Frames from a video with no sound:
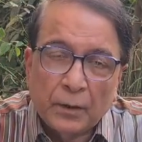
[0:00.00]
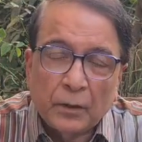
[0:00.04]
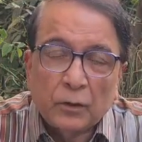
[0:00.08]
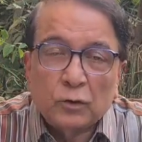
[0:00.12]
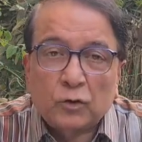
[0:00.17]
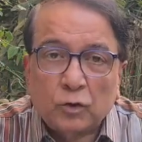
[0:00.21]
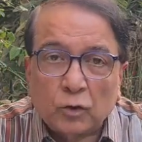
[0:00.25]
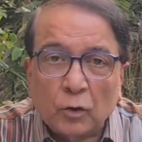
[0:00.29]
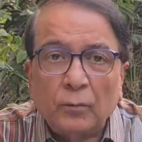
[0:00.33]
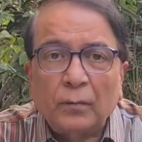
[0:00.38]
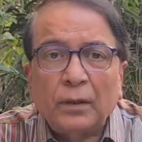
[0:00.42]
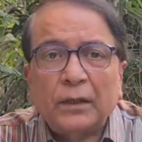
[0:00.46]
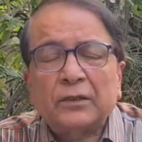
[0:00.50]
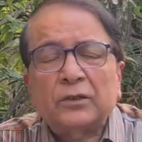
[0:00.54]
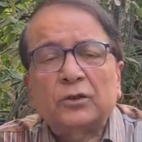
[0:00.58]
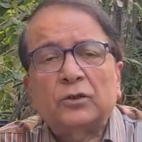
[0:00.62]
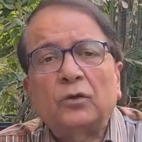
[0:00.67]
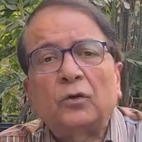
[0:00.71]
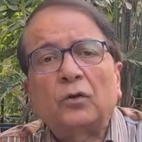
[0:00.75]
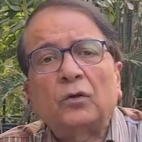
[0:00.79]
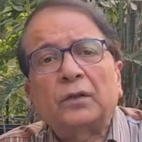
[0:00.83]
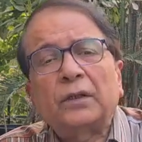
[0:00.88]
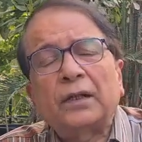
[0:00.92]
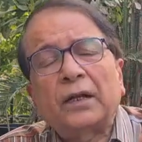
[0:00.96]
So much
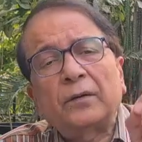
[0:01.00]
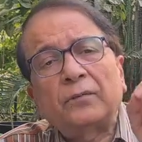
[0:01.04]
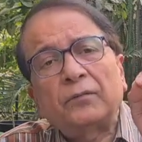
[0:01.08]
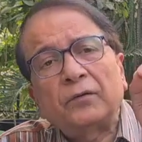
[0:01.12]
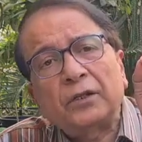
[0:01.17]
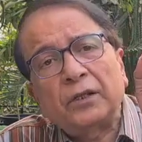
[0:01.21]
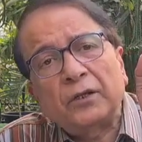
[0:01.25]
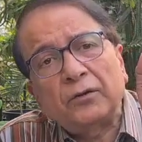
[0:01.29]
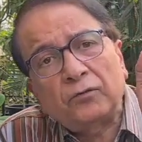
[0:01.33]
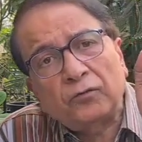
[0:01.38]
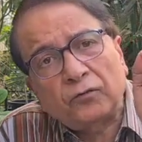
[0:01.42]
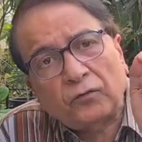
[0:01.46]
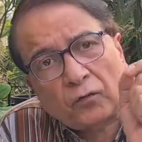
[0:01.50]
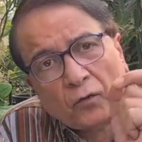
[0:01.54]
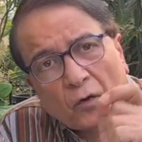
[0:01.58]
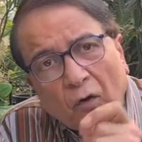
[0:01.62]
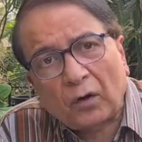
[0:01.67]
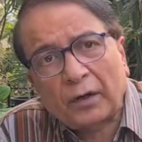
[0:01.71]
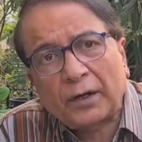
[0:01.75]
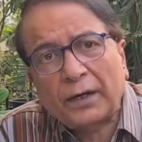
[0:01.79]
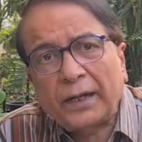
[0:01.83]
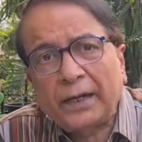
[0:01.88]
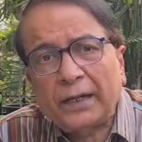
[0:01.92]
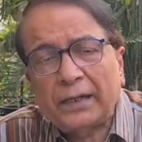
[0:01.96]
so that within
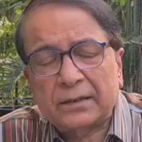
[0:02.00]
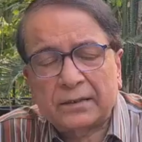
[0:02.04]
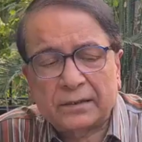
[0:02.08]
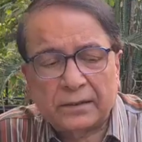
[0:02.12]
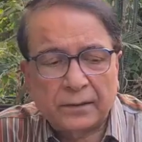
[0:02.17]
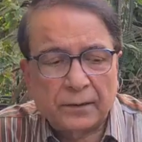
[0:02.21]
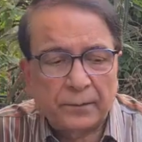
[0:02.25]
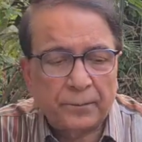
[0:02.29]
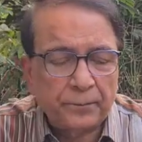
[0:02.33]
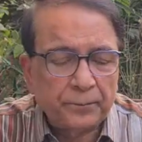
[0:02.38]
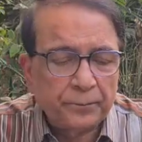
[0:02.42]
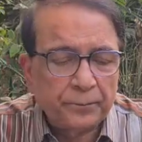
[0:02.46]
4 days